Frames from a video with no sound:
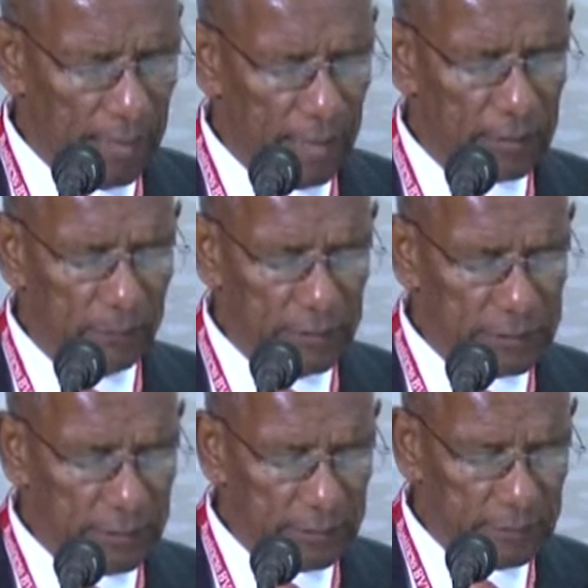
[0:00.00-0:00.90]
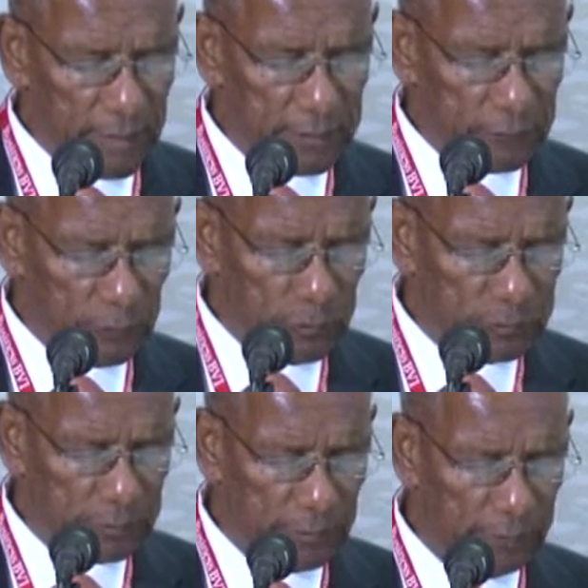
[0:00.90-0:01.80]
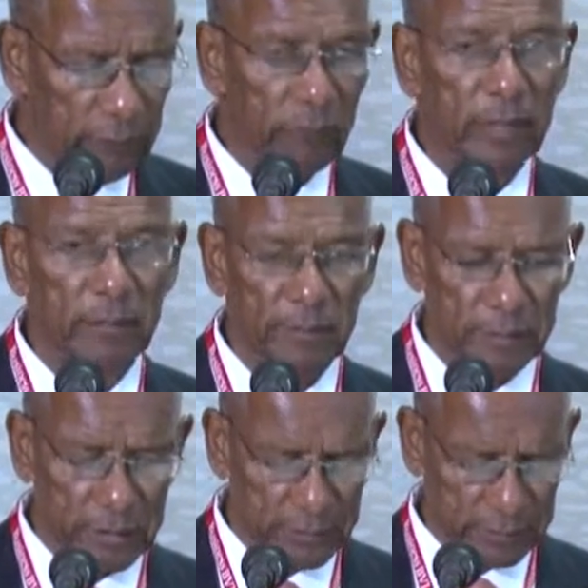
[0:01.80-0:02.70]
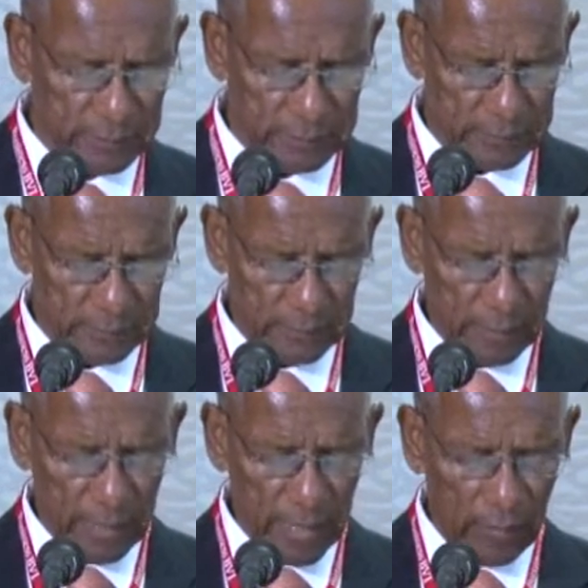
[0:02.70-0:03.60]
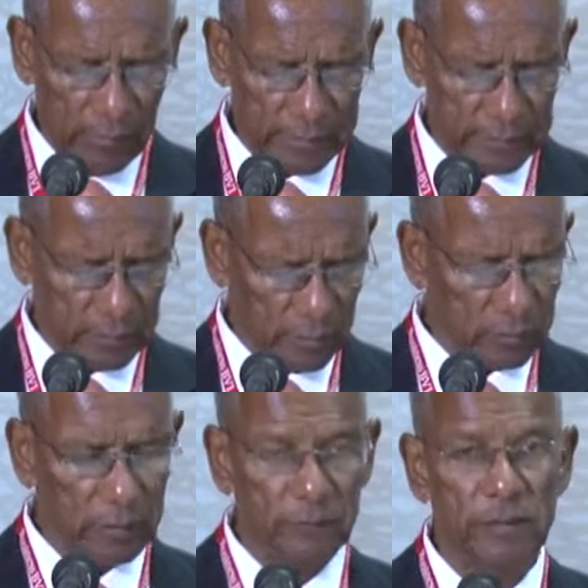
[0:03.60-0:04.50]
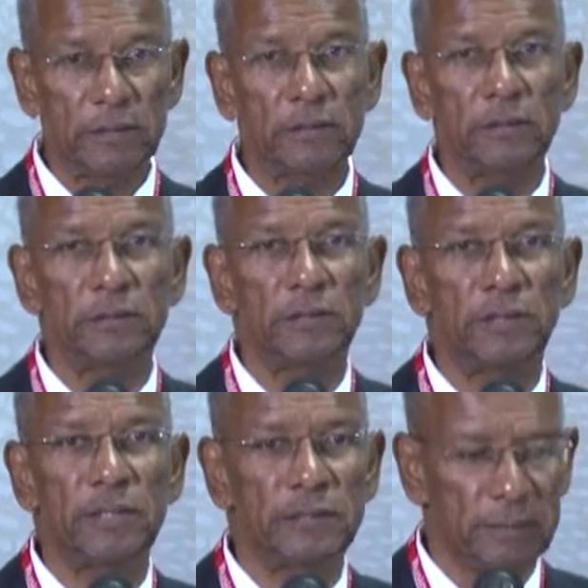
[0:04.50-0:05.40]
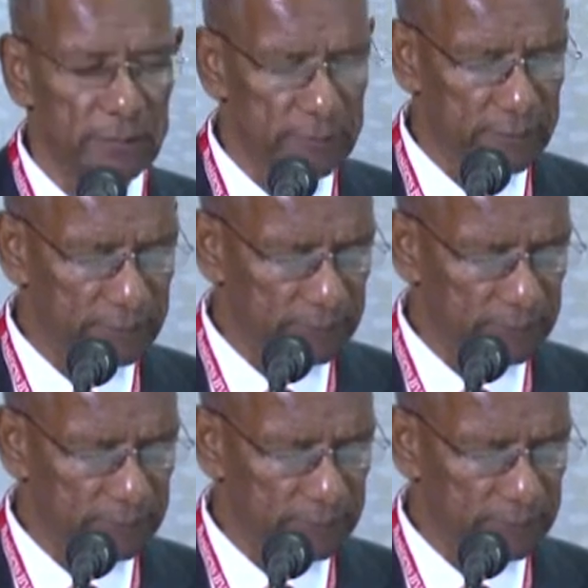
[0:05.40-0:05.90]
I commissioned a task force to deliver recommendations arising out of these consultations.